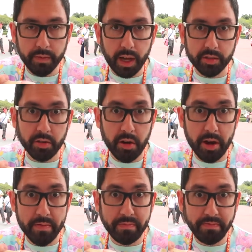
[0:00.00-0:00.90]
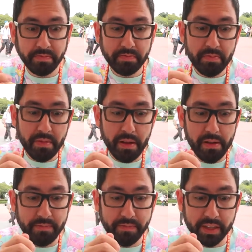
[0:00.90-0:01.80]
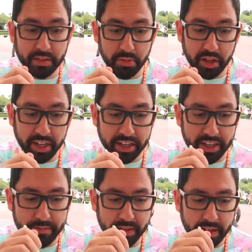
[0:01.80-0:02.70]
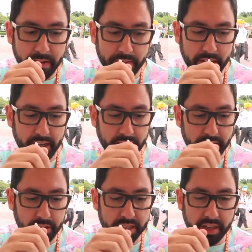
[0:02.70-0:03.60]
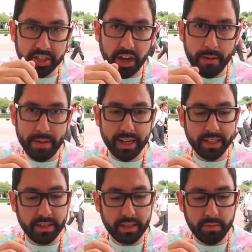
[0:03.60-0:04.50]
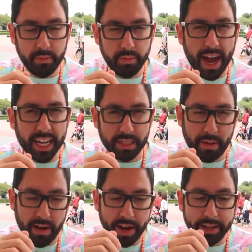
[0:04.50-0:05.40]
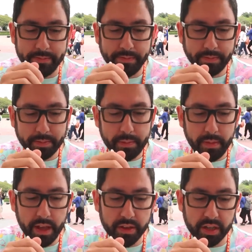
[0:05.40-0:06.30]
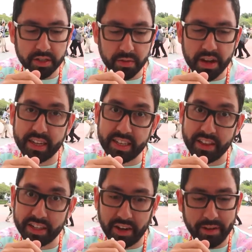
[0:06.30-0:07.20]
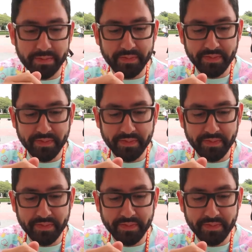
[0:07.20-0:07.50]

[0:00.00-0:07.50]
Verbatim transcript: That's good. It's really good. The drizzle on top is raspberry. There's also nuts on the top.